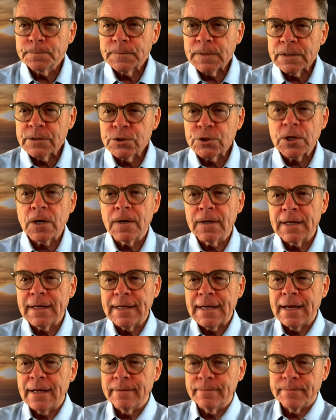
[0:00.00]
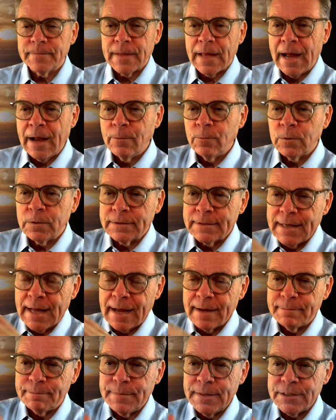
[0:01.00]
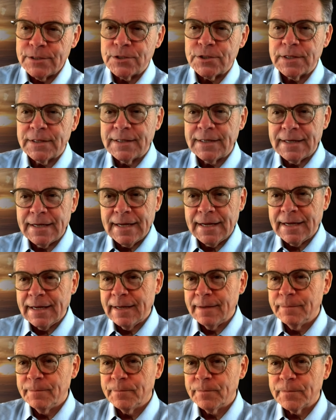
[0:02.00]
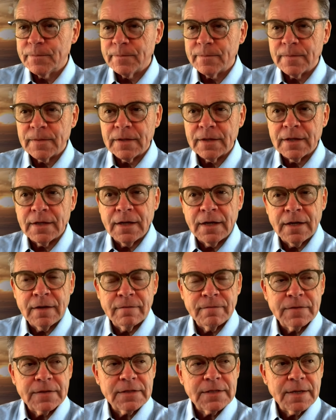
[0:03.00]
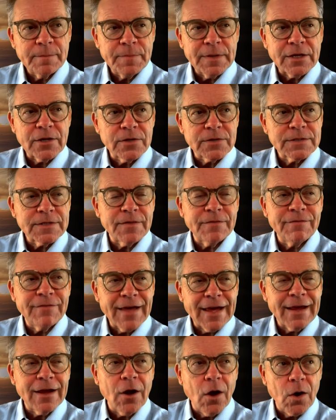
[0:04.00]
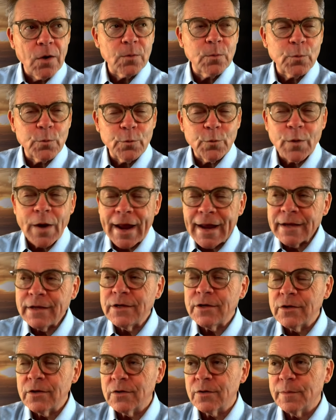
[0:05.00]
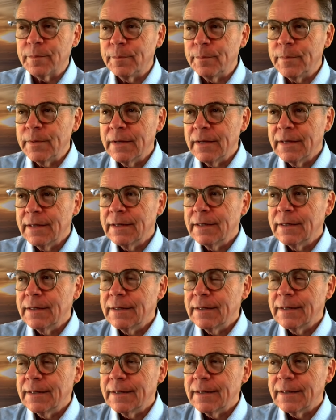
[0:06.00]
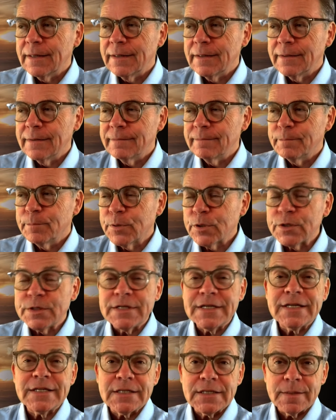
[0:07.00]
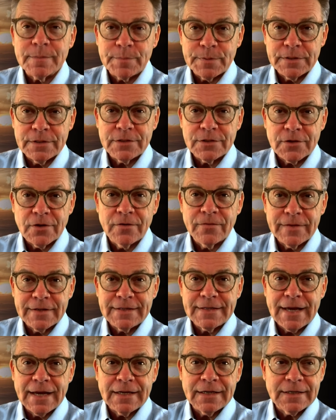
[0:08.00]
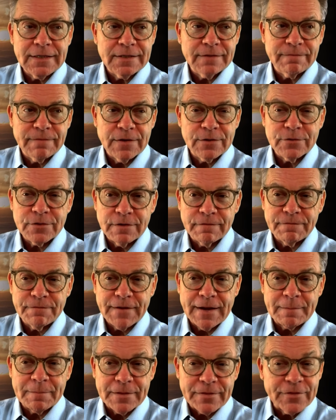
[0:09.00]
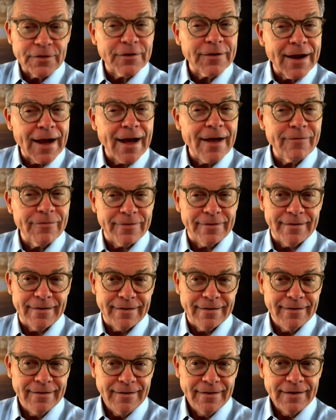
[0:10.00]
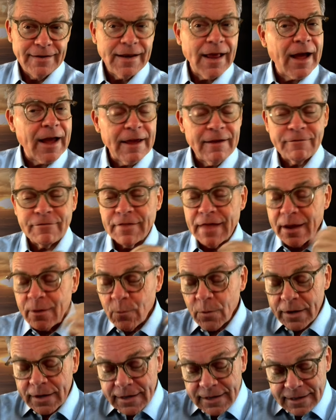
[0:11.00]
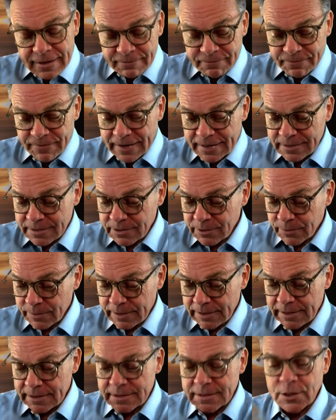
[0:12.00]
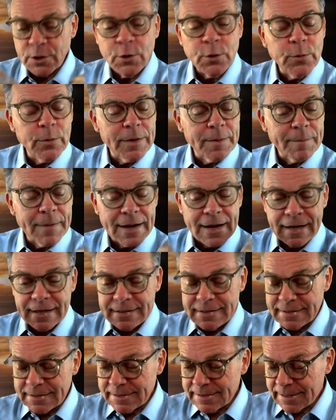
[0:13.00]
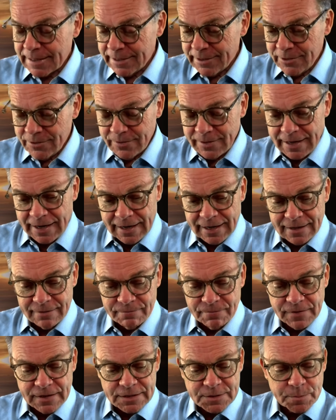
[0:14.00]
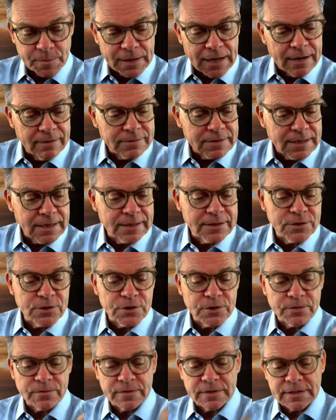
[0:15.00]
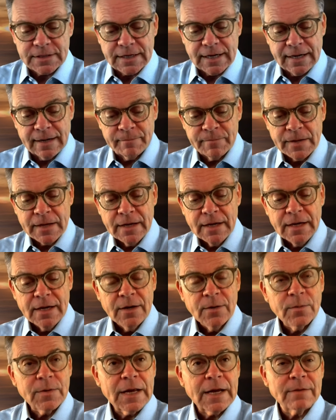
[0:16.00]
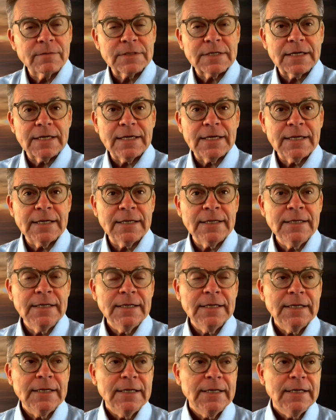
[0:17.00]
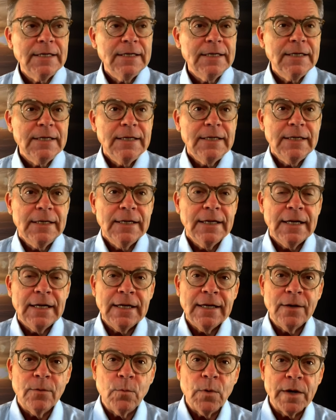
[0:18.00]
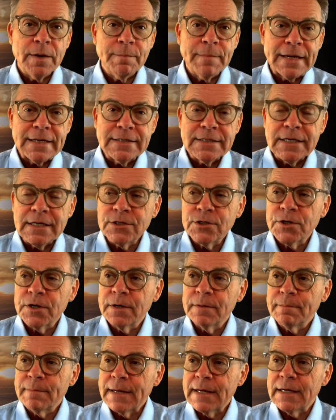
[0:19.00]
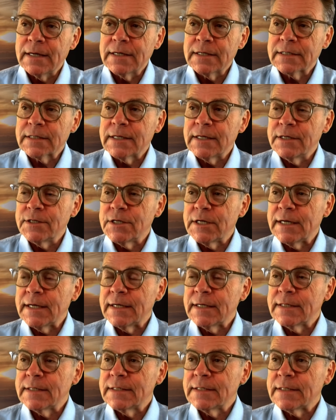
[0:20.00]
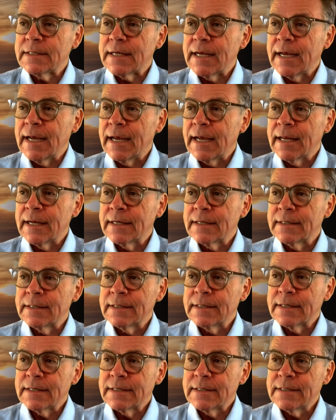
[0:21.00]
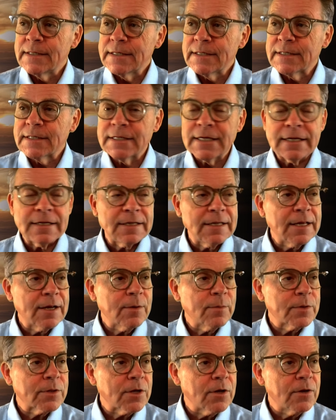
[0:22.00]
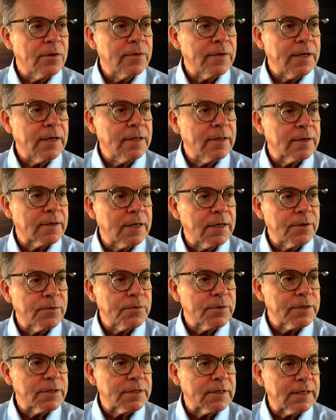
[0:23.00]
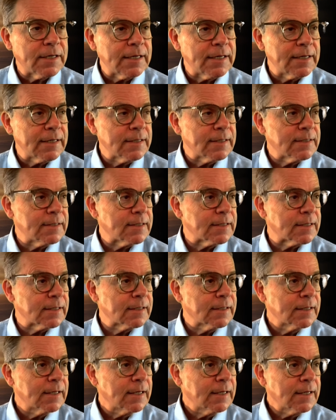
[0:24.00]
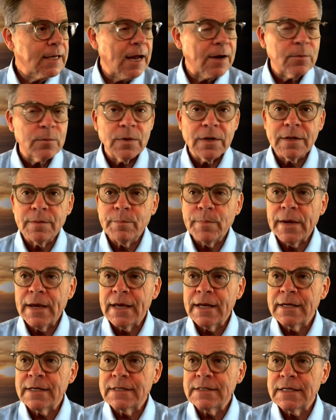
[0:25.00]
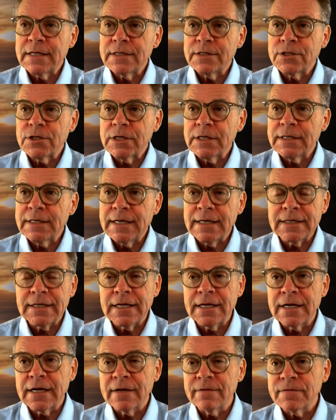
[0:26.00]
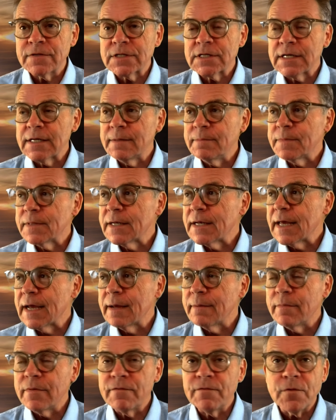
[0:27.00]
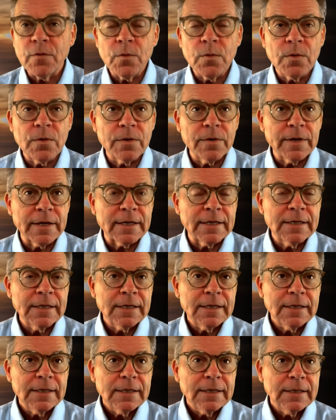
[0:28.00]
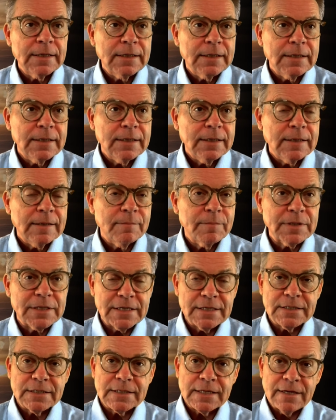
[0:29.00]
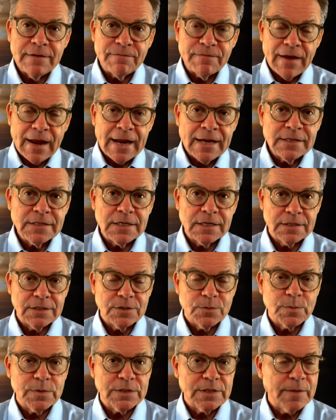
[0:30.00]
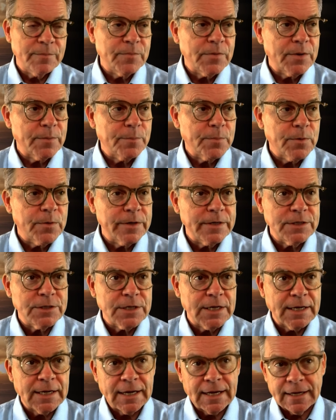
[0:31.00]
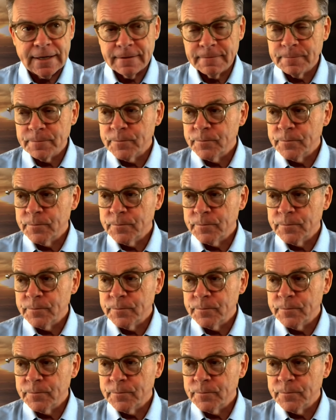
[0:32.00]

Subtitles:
Charlene, I will not mention the name of, because they are regular participants on the Daily Devotion family. They're out there. Now, if they want to confess who it is, who am I to say you can't confess? But I was at a children's camp when I was a kid, wearing my t-shirt and my Husky jeans and just sitting there with all the other hundreds of kids and not really paying attention, didn't get enough sleep the night before. But this evangelist was up there preaching,